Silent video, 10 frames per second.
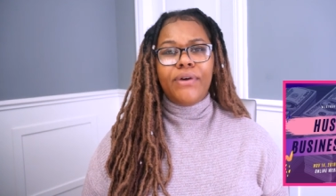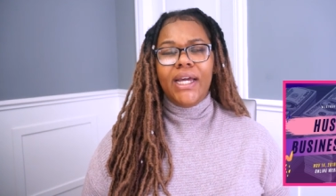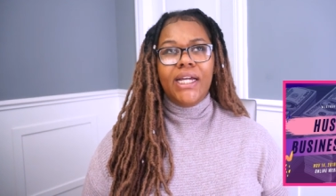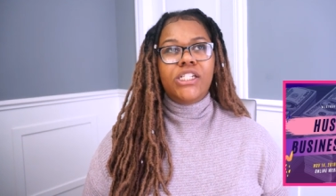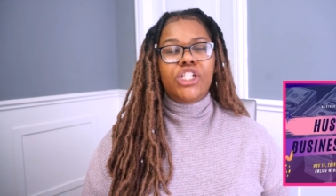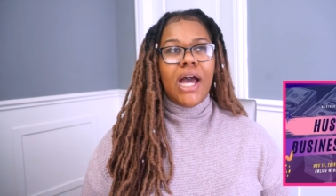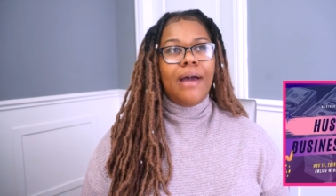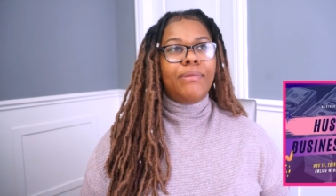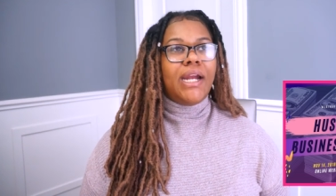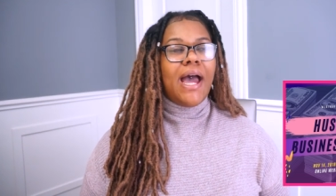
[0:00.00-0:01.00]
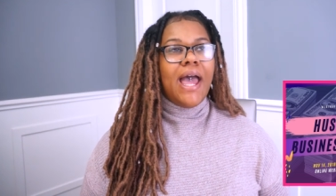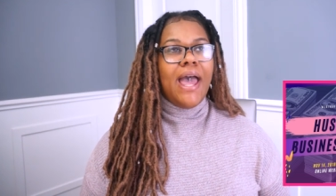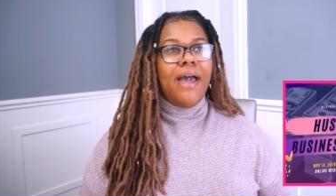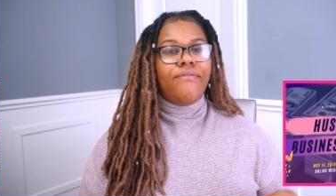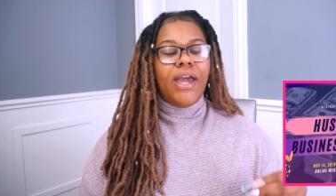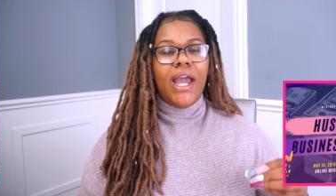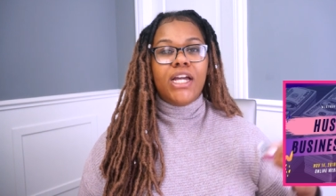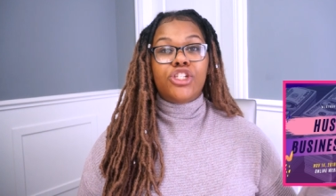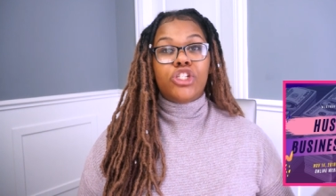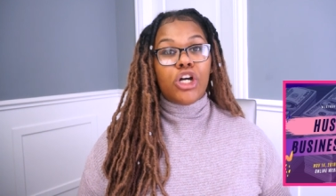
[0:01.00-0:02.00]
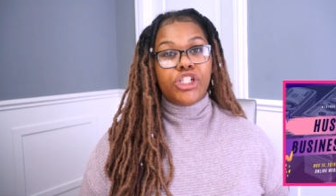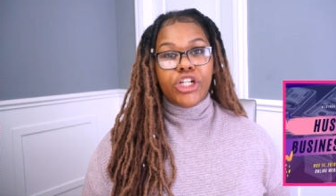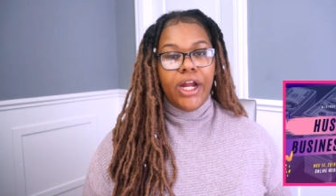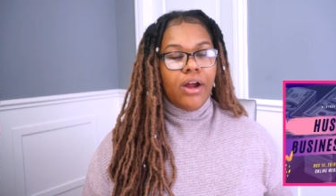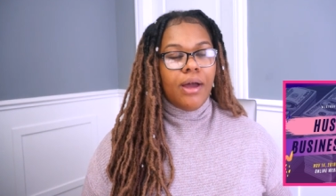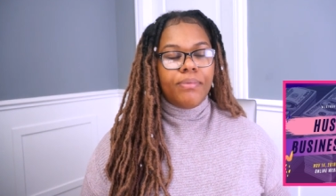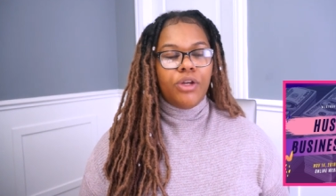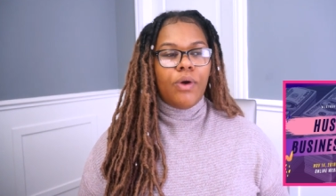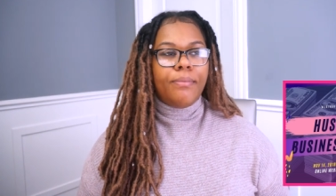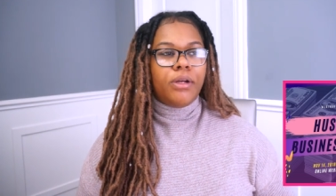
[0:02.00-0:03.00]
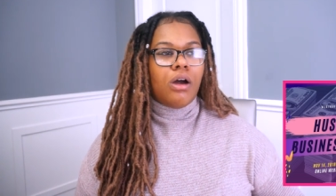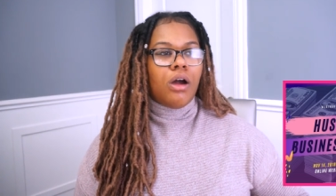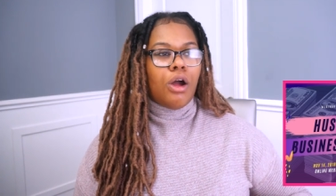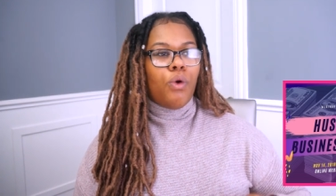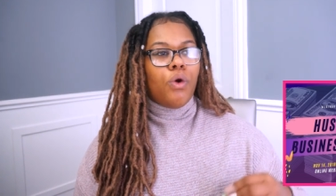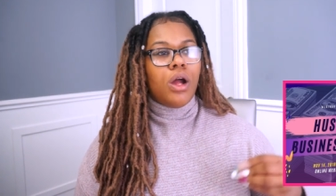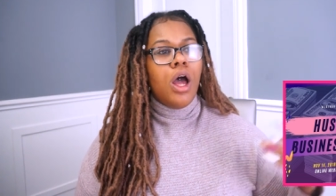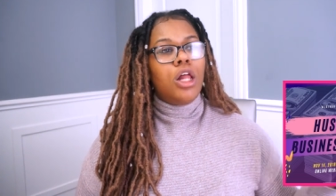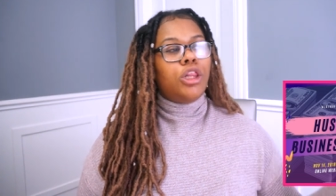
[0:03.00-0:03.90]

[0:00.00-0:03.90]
each time that I have a start your hair company webinar or